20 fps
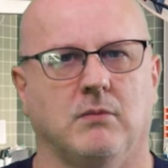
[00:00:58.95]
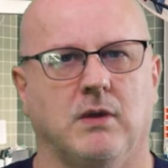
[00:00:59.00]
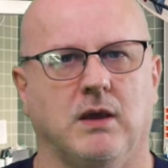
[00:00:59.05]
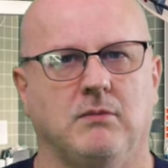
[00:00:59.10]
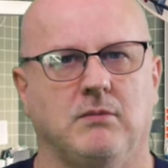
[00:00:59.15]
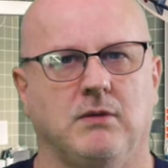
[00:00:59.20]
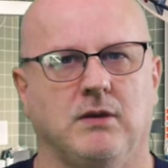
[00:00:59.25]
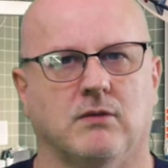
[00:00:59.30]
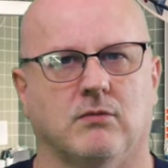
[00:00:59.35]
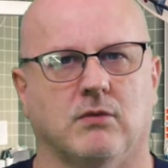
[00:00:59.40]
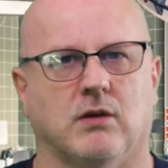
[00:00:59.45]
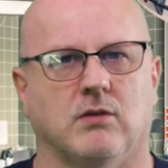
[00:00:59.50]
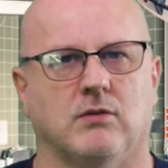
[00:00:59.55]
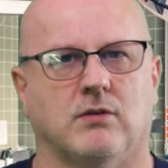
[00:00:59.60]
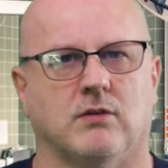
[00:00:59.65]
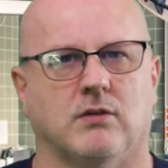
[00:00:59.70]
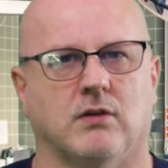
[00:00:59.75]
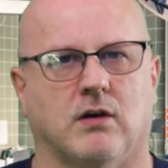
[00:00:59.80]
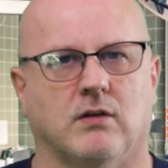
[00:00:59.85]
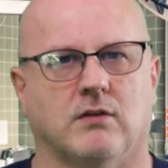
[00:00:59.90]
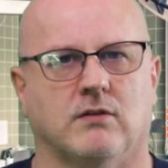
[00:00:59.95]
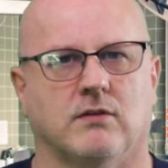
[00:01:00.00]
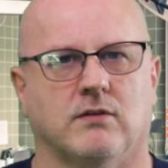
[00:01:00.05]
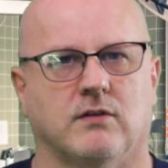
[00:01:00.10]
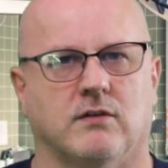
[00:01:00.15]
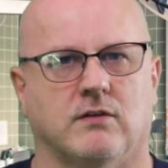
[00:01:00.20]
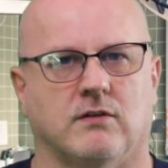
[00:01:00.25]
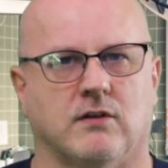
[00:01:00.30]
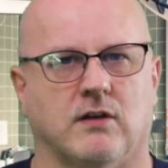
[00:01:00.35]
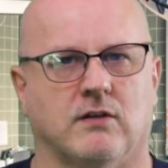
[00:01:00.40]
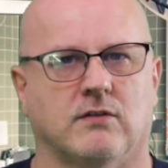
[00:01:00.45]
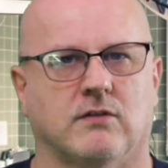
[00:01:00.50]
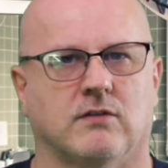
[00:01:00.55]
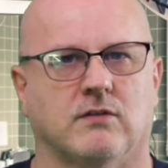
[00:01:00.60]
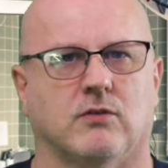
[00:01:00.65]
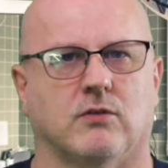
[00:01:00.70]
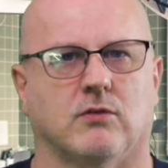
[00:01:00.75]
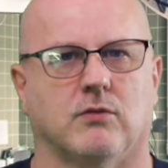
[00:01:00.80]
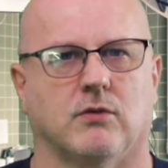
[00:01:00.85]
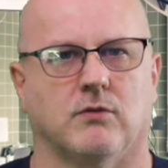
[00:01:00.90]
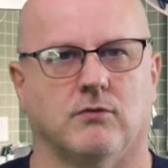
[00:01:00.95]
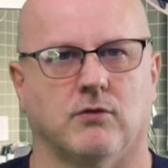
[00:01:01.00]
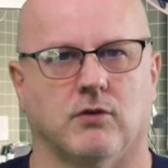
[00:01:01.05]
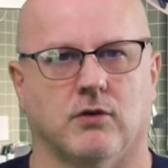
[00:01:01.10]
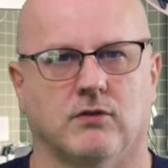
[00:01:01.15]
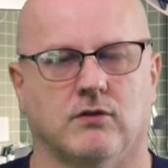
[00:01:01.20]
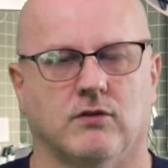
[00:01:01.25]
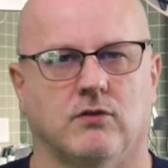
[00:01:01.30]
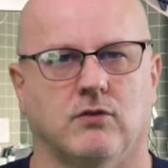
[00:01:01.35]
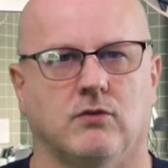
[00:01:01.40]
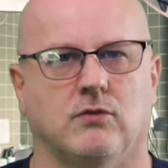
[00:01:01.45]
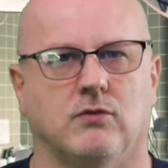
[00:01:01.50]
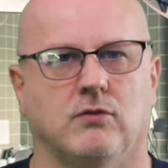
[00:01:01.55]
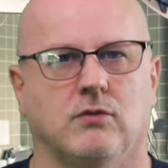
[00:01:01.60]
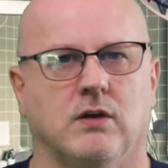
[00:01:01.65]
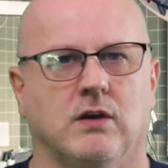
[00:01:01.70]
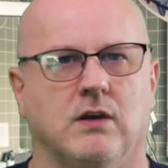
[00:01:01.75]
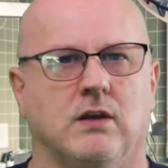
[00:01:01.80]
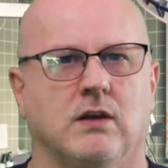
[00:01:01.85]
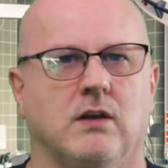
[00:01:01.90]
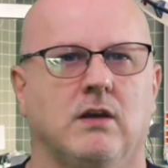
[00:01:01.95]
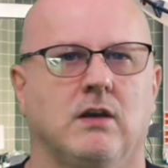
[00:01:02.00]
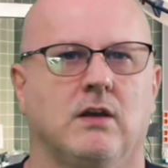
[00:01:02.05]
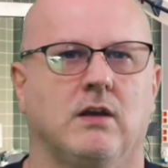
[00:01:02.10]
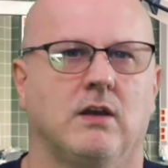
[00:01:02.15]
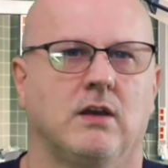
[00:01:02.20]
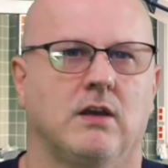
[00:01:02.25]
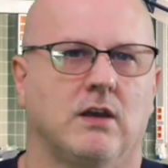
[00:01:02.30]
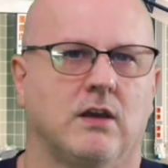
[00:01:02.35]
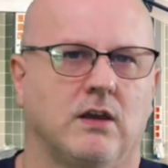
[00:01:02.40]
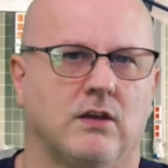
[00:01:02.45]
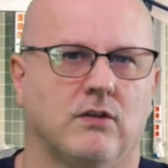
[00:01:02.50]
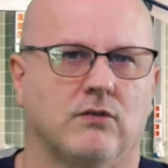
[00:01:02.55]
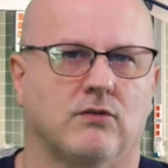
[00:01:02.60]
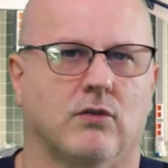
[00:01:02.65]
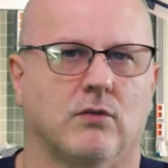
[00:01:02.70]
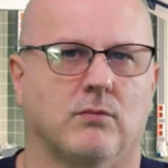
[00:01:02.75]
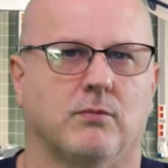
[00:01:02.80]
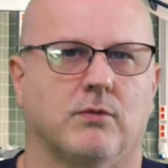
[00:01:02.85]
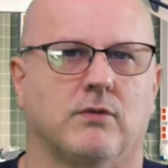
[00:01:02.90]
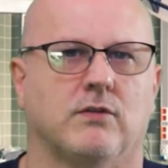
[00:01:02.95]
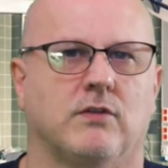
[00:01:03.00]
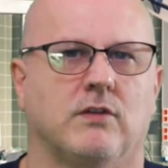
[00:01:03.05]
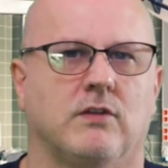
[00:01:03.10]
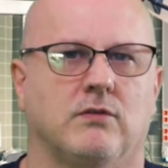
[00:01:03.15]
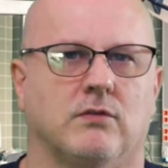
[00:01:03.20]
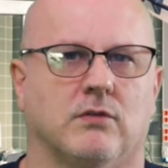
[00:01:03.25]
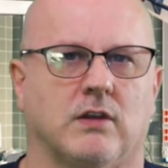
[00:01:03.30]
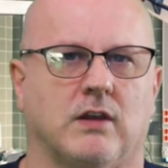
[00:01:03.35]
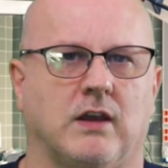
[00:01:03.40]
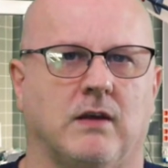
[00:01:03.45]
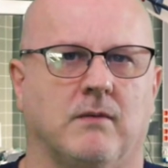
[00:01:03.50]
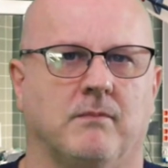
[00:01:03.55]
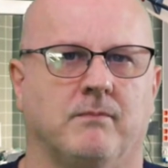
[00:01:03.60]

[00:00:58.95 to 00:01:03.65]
maybe the route your doctor suggests or reverts to intra-procedurally.